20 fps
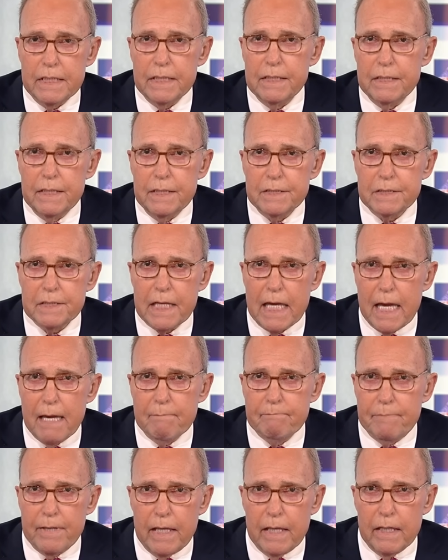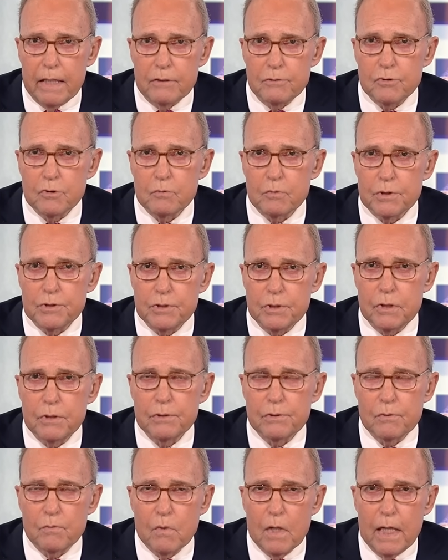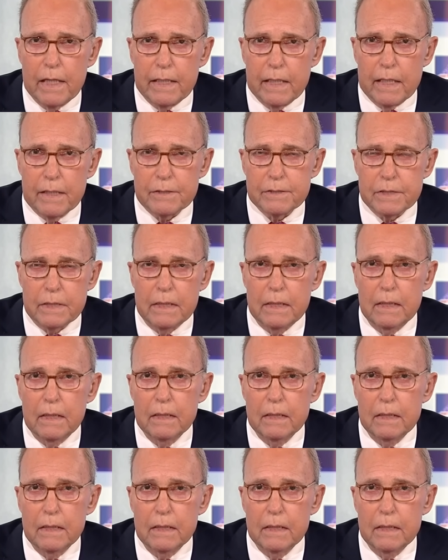in his campaign to return to the White House,